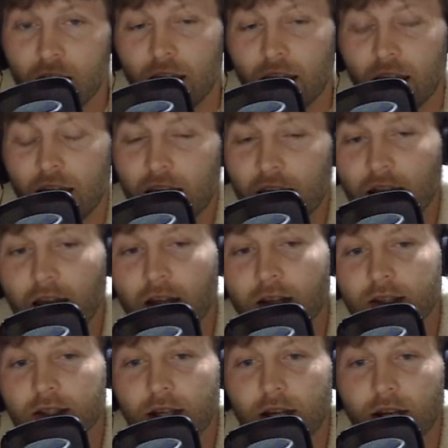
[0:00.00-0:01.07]
And
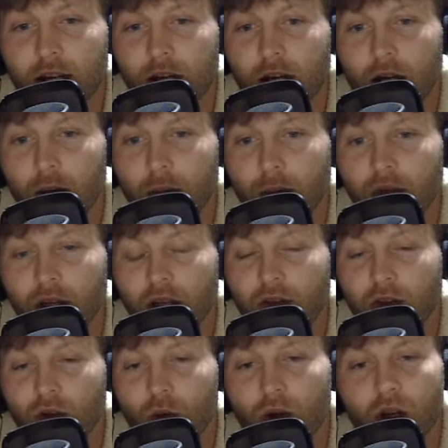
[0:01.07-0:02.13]
if
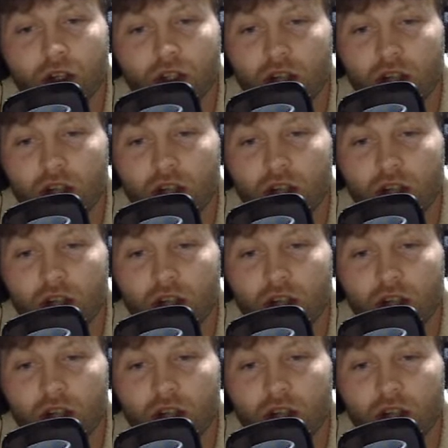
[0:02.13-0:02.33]
you want to try